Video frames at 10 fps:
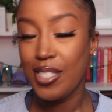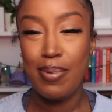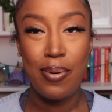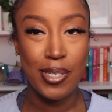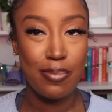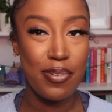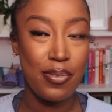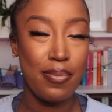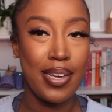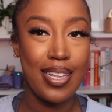So my worst
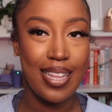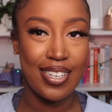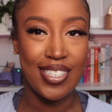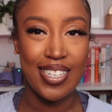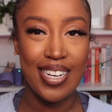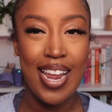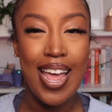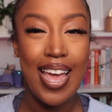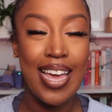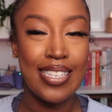perfume in my collection
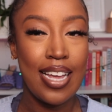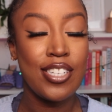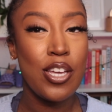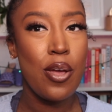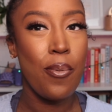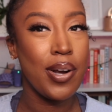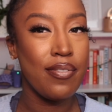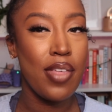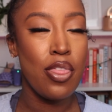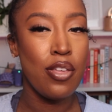is actually one
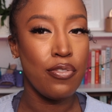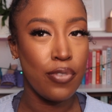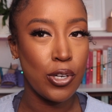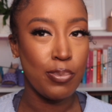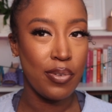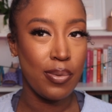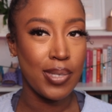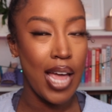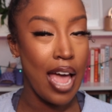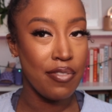of the first
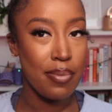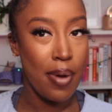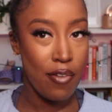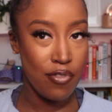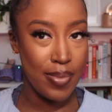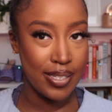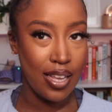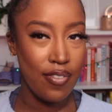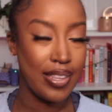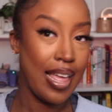perfumes I ever bought for
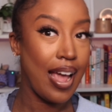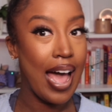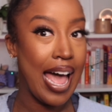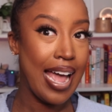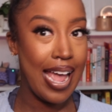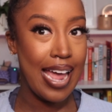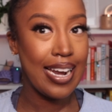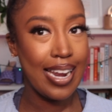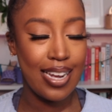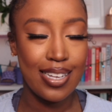myself, and like
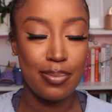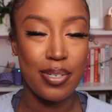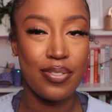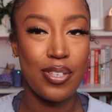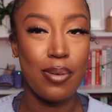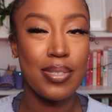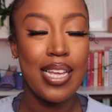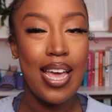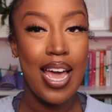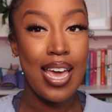high-end, I guess, perfumes,
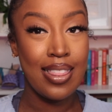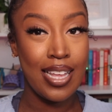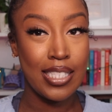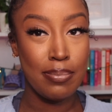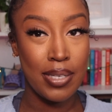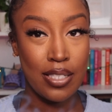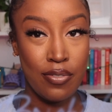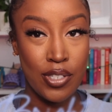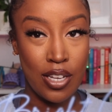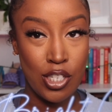and that's Miss
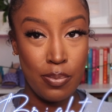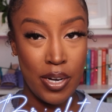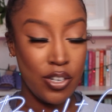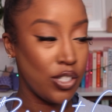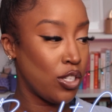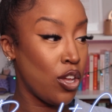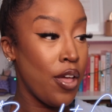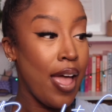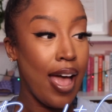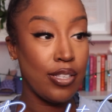Versace Bright Crystal.
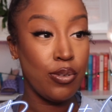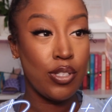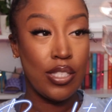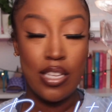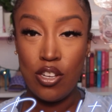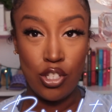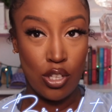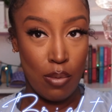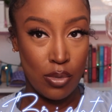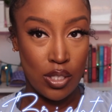As you can see, she's
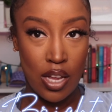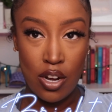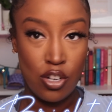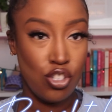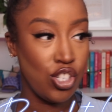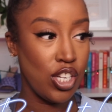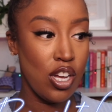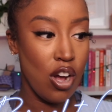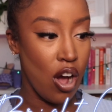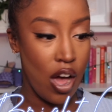almost done. She
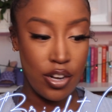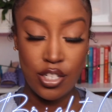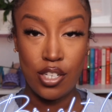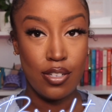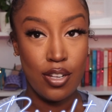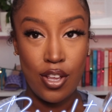got